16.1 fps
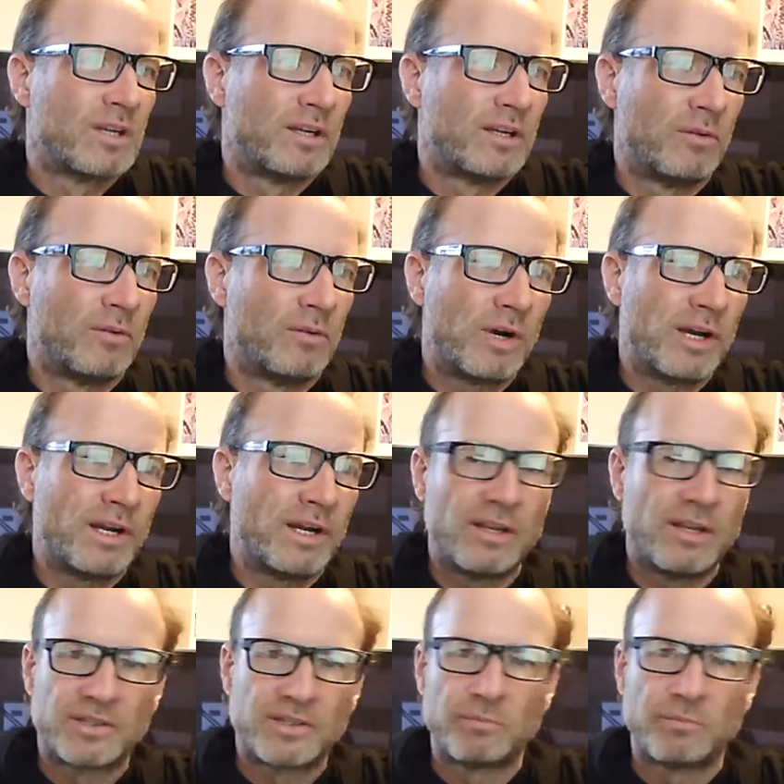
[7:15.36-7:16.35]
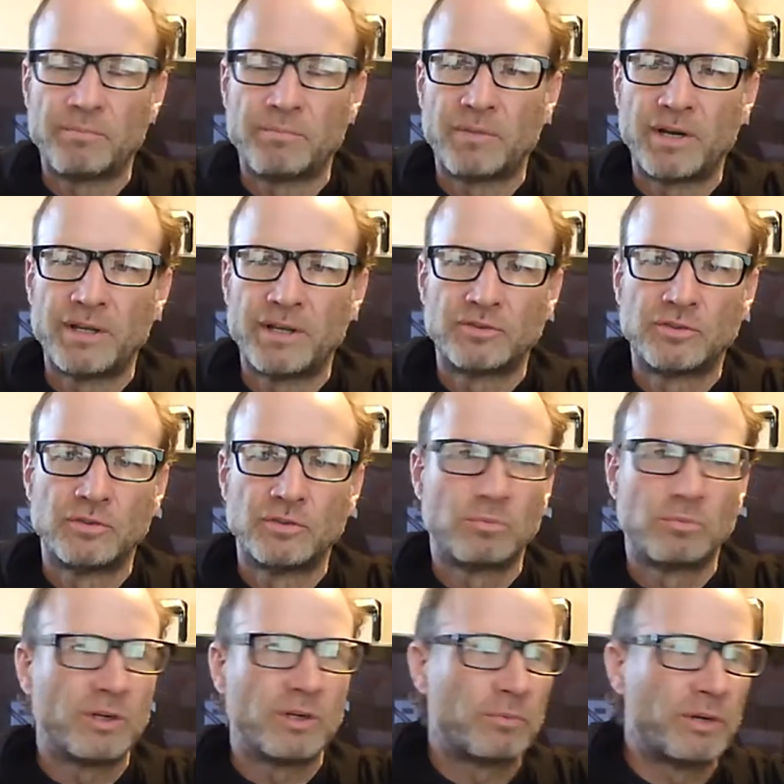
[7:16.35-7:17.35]
and why someone might choose
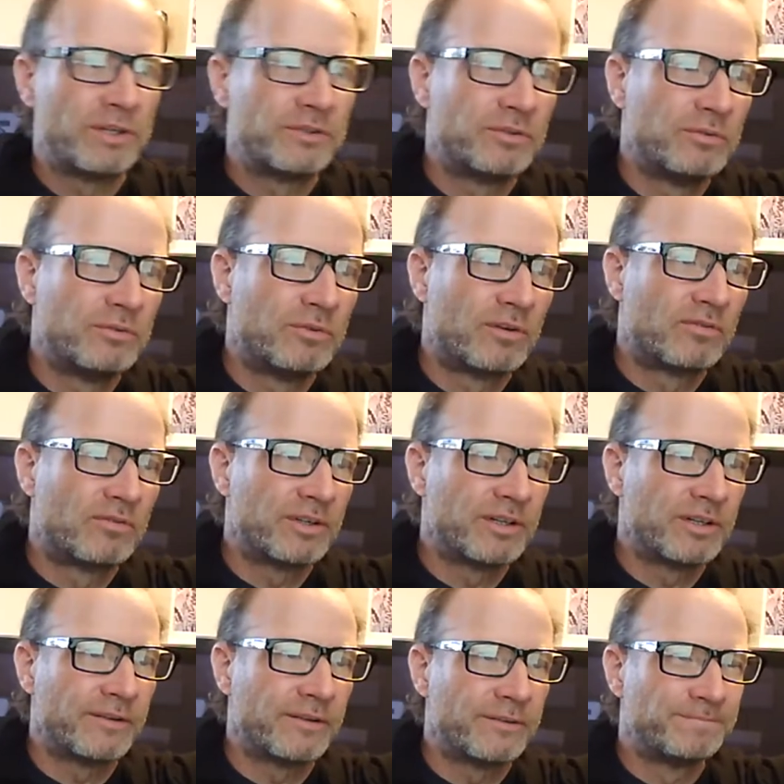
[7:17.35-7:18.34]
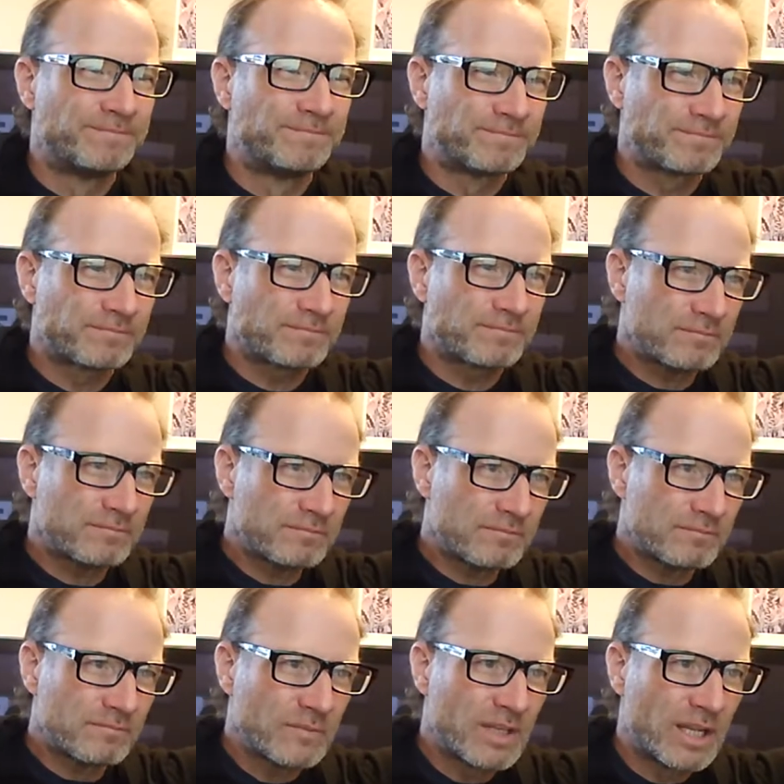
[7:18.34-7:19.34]
one wetsuit over another.
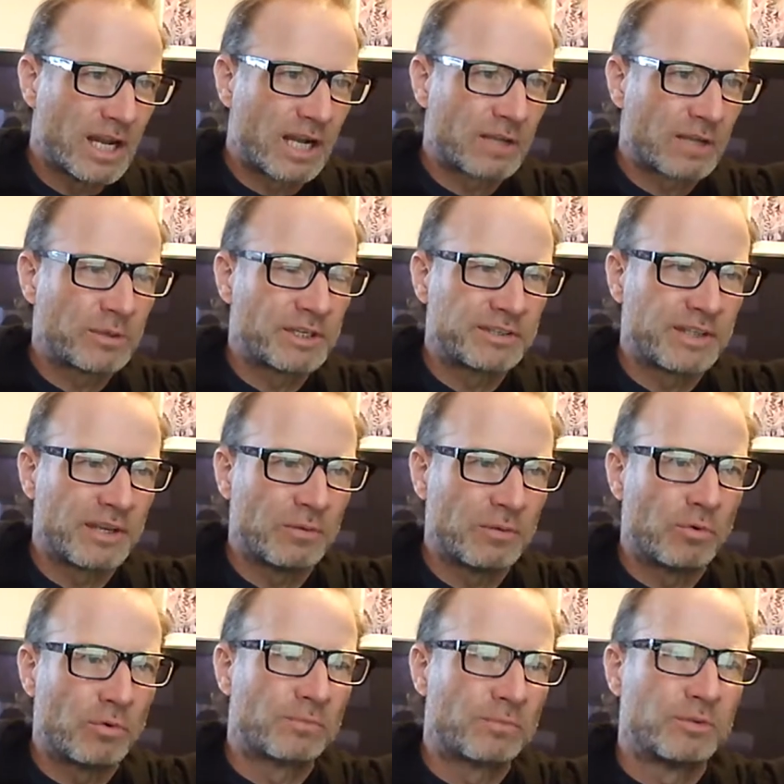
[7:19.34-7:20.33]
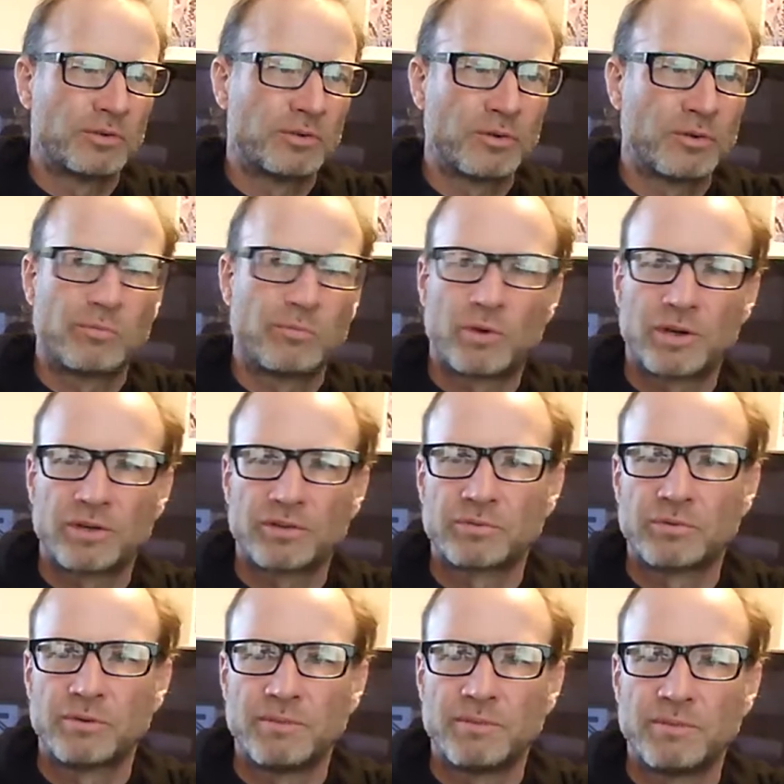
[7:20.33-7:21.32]
How do I stay warm during open water
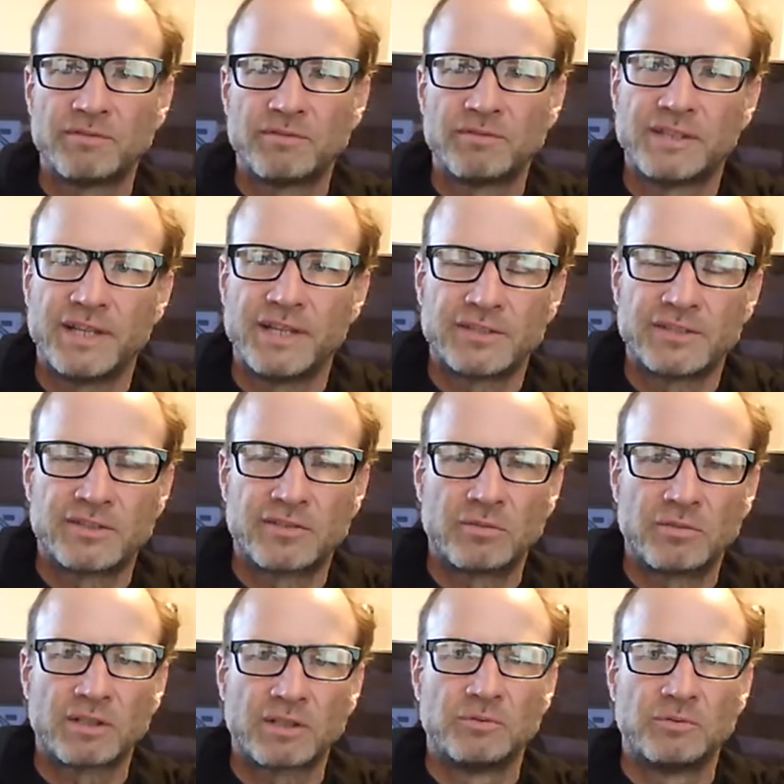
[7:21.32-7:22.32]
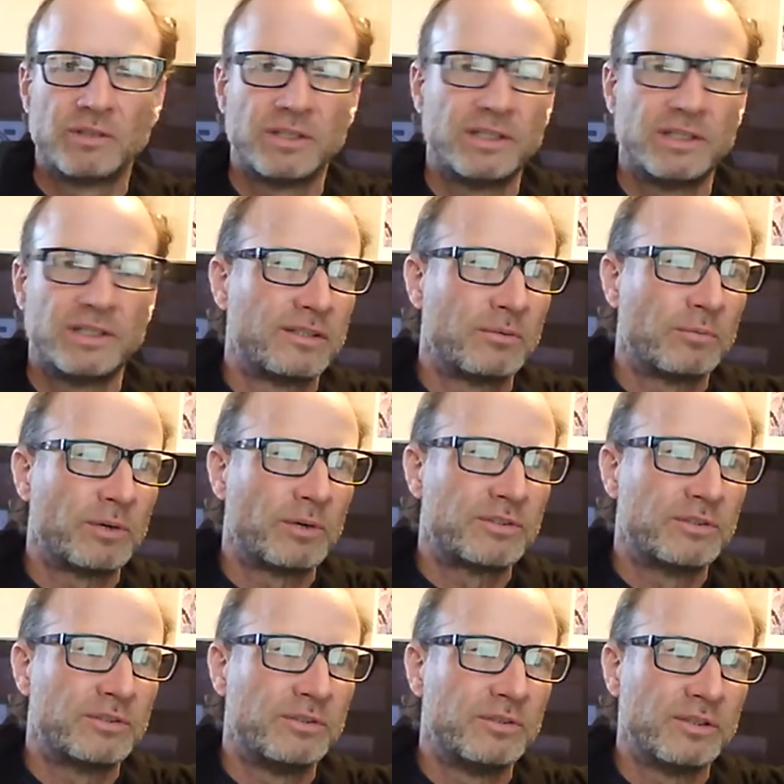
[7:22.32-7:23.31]
swim? Obviously, that's directly related to the
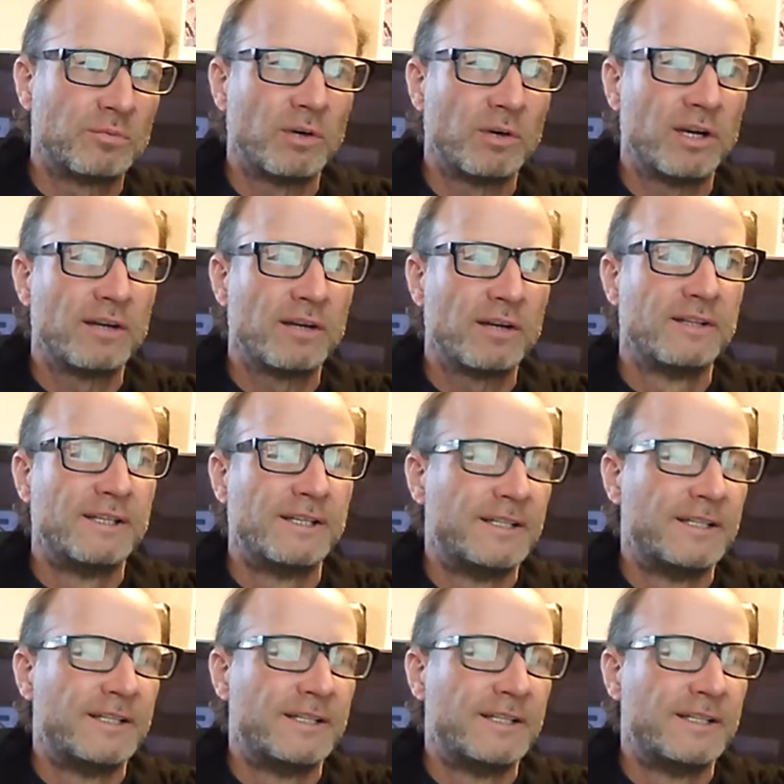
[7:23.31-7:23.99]
wetsuit as well.